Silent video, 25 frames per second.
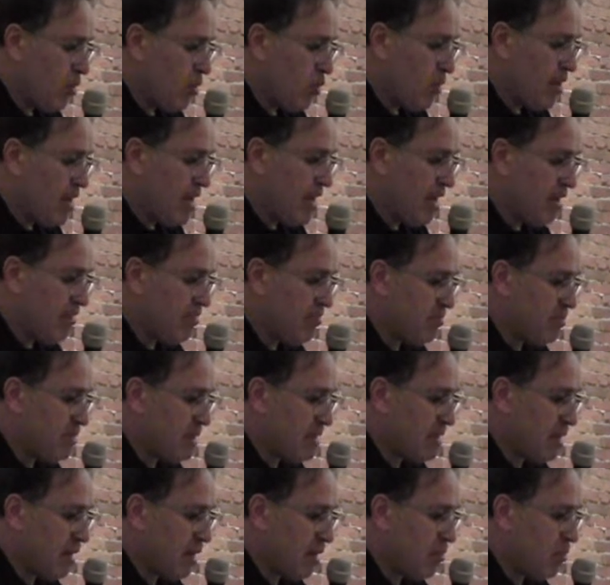We have
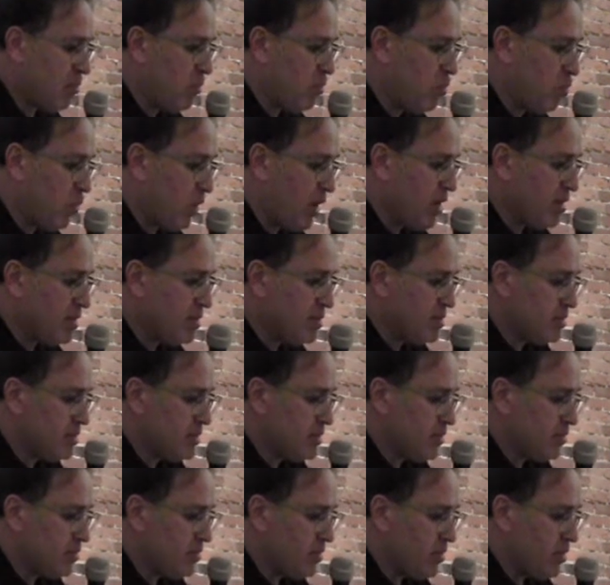become
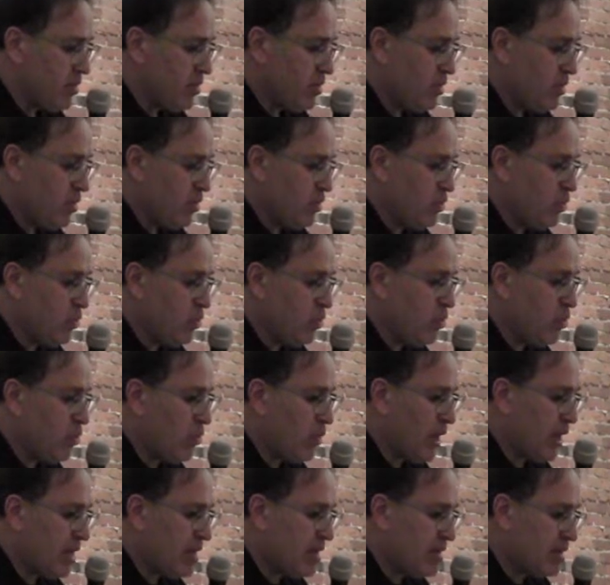one,
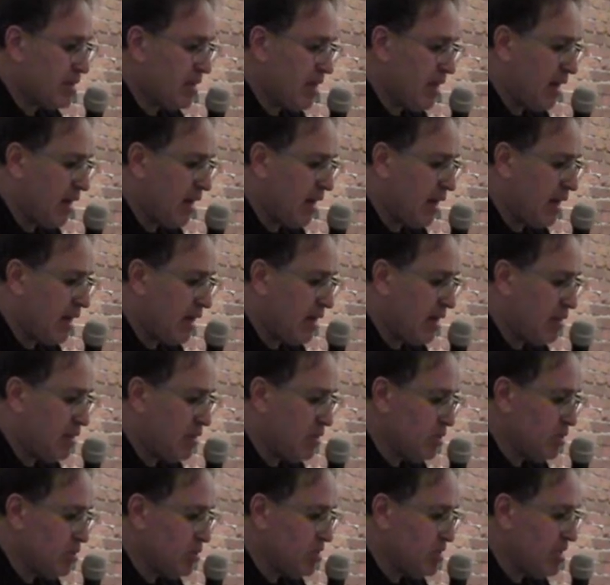you and I,
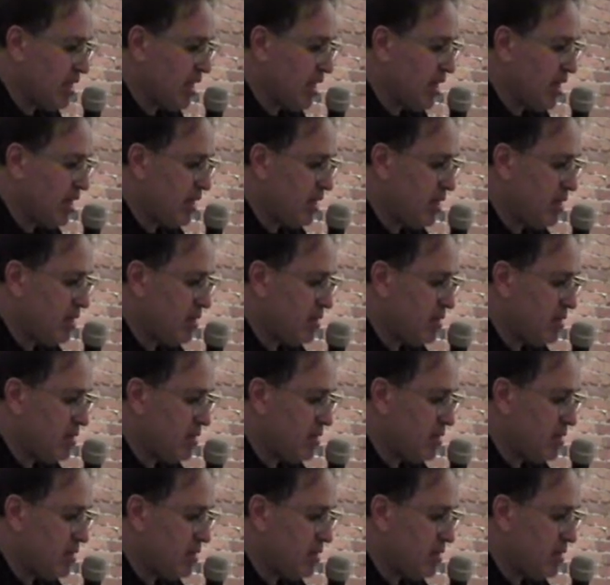you say.